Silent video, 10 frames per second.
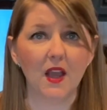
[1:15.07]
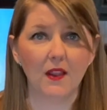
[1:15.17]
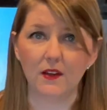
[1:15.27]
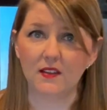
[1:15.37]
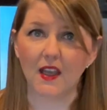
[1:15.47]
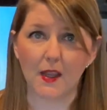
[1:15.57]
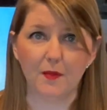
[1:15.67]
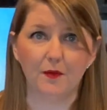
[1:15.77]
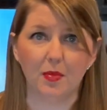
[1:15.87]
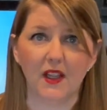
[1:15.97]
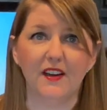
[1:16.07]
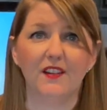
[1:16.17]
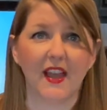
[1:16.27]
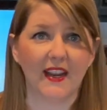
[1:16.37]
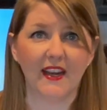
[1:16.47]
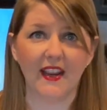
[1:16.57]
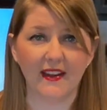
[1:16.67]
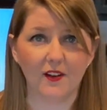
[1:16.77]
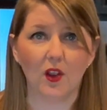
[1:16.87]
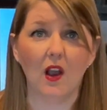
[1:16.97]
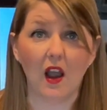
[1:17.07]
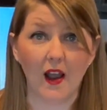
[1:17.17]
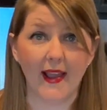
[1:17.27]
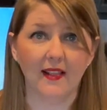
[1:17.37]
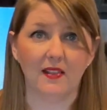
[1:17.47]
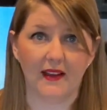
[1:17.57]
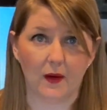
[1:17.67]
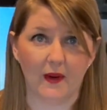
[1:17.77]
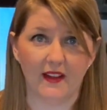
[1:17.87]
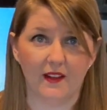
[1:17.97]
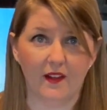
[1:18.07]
other type of blender that can handle hot liquids.